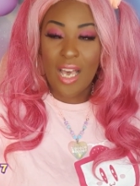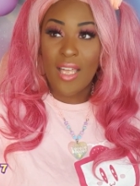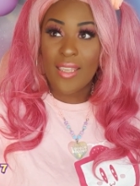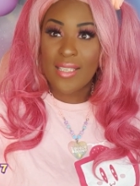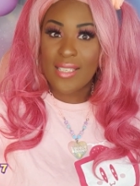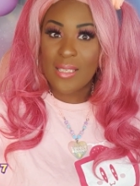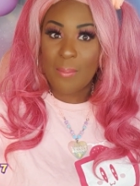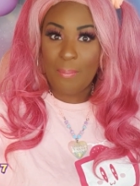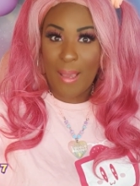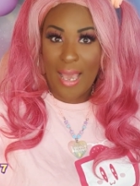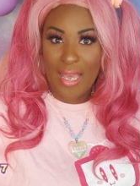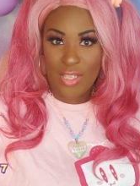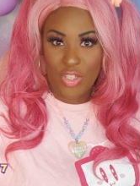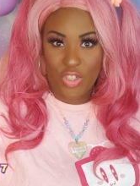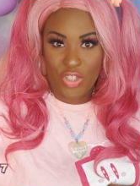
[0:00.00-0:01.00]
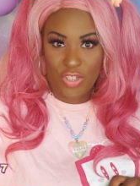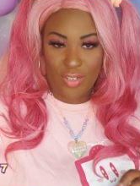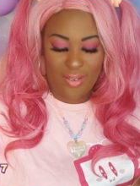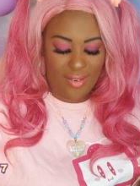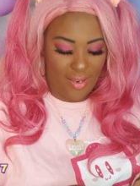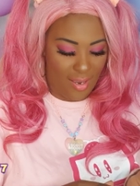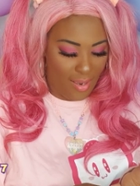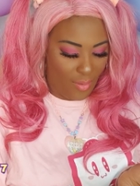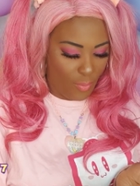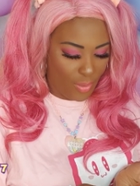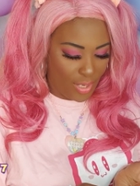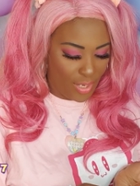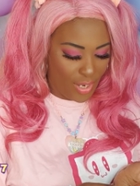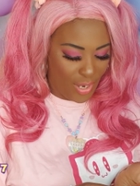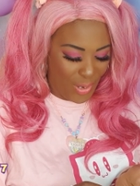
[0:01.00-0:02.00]
Oh, this is a badge.
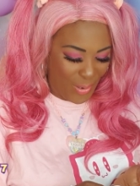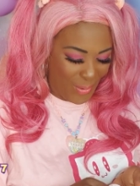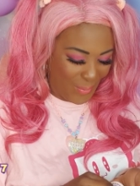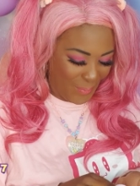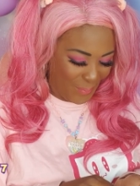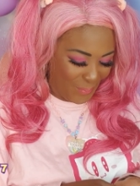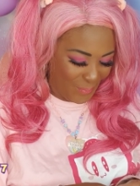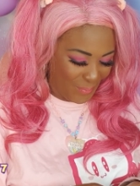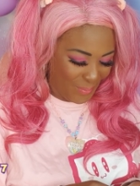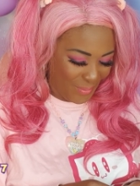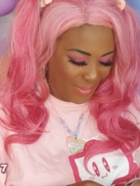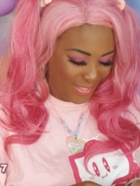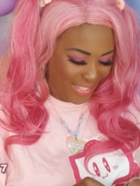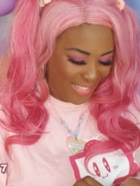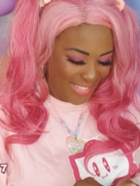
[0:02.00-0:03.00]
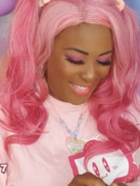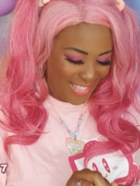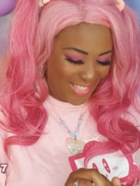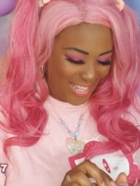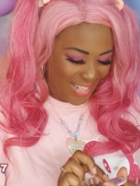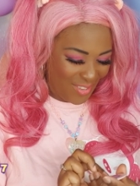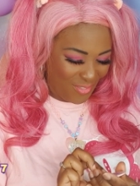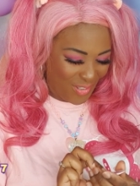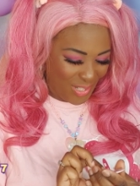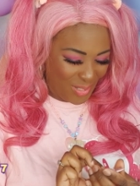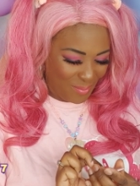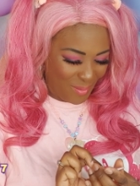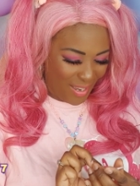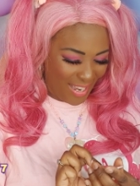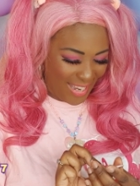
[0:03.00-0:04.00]
What are you?
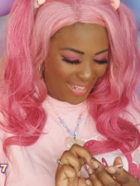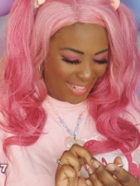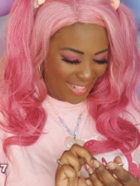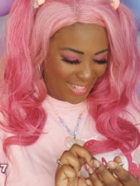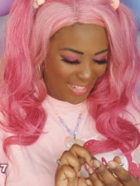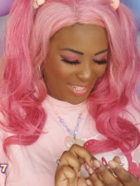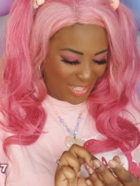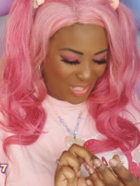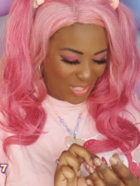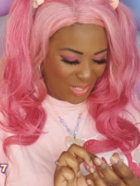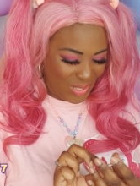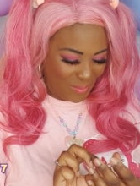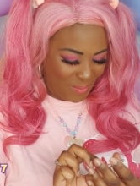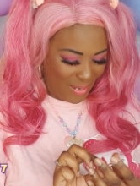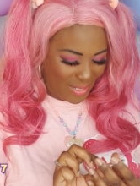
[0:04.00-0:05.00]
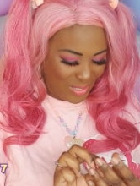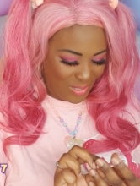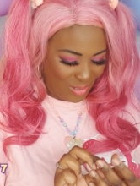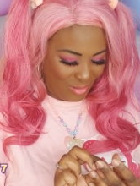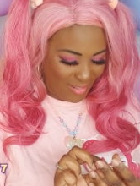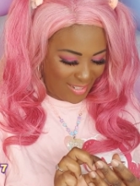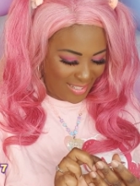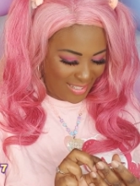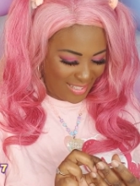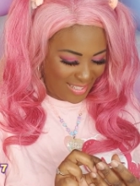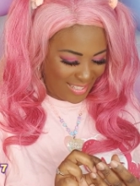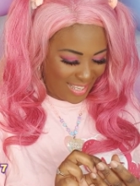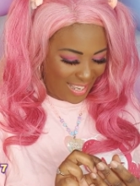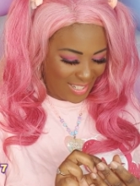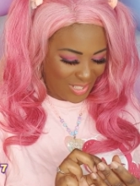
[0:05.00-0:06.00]
Jellyfish Mike. Due to personal
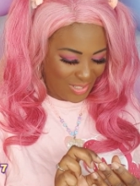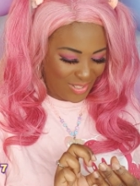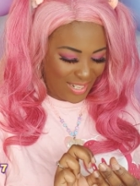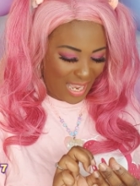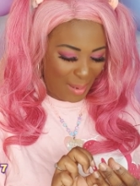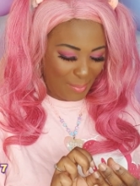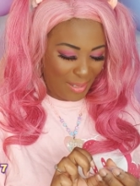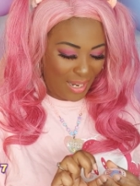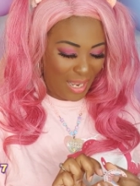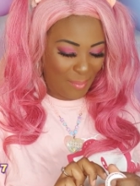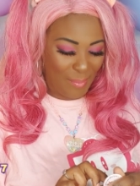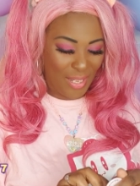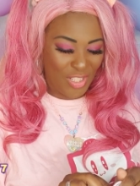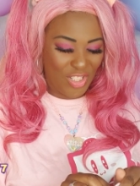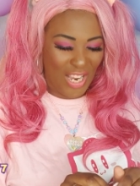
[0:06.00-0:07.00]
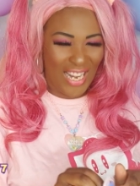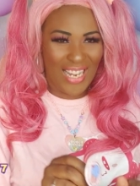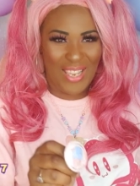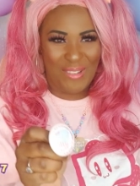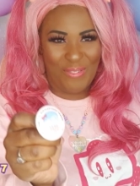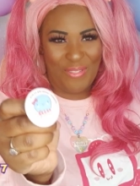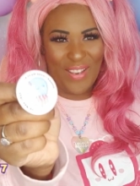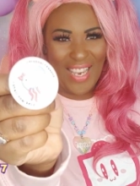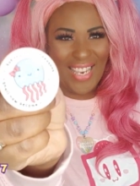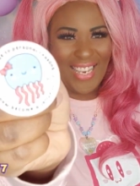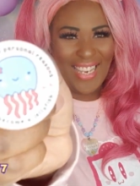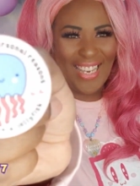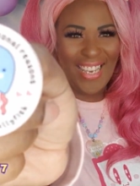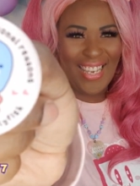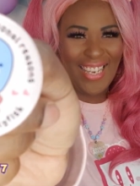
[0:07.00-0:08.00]
reasons, I shall now become a
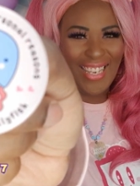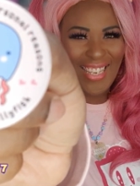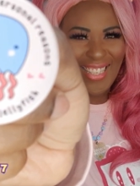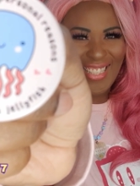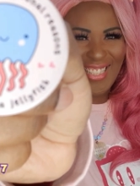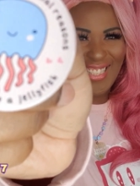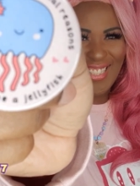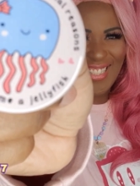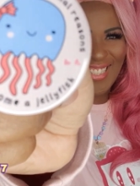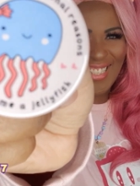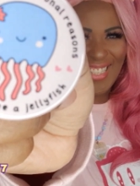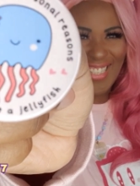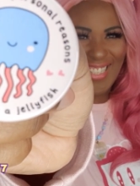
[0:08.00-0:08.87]
jellyfish.